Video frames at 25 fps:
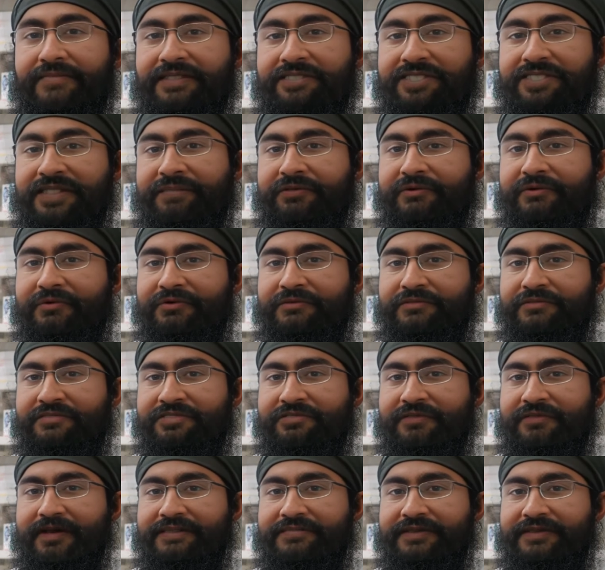This
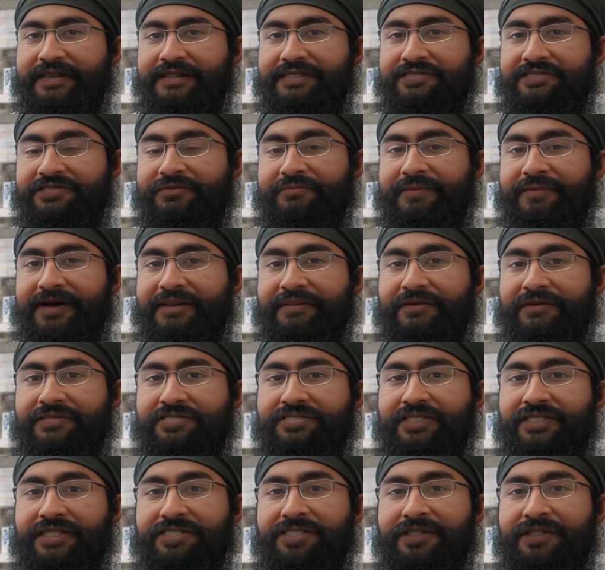includes strengthening
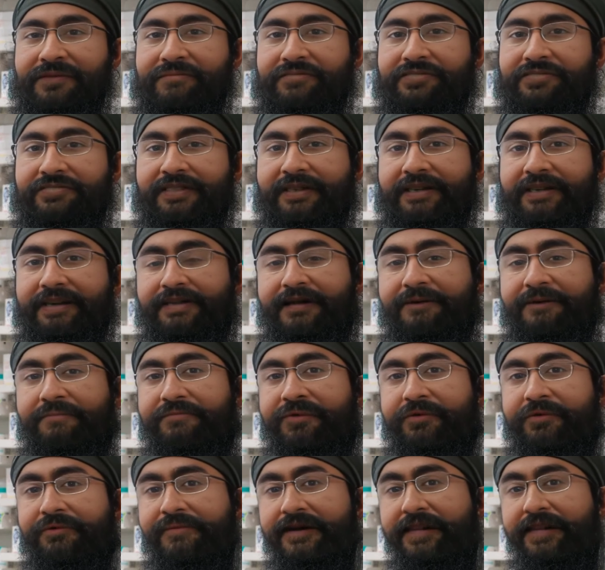surveillance systems,
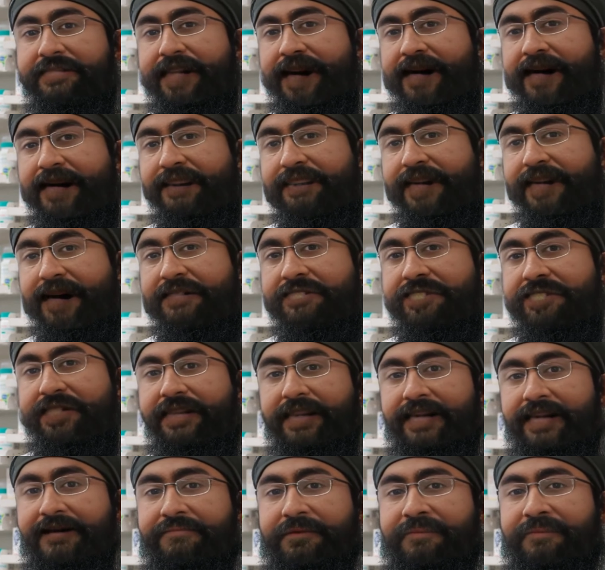improving
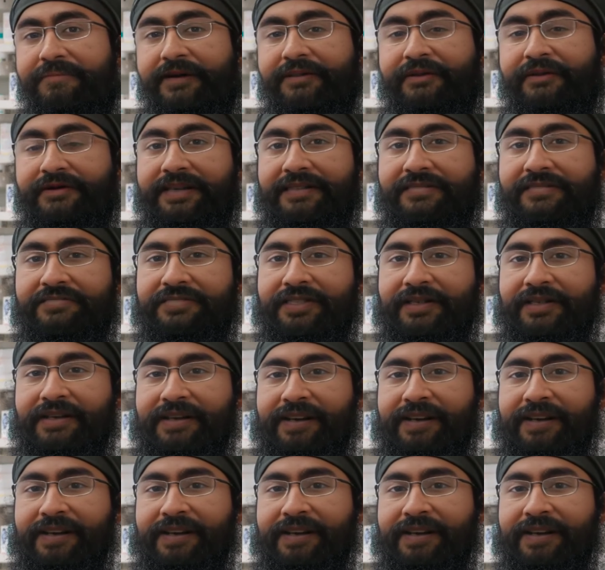diagnostic capabilities,